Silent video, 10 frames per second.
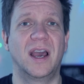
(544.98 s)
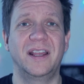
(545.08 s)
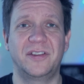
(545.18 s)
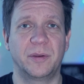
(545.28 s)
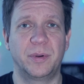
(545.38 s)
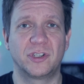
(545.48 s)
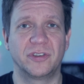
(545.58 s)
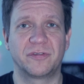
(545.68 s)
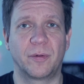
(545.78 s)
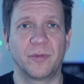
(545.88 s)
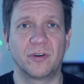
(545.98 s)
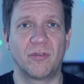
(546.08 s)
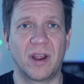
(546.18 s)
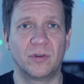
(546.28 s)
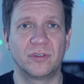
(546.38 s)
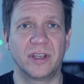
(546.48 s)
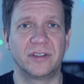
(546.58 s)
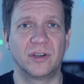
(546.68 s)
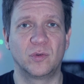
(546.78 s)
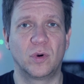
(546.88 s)
I take pictures from the ground and
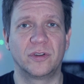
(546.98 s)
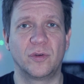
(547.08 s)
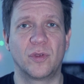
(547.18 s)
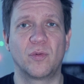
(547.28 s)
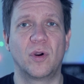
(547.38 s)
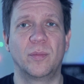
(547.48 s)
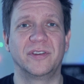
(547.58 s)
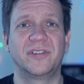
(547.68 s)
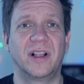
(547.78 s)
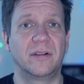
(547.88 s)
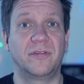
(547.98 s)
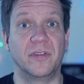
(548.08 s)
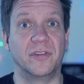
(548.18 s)
don't want to throw myself in the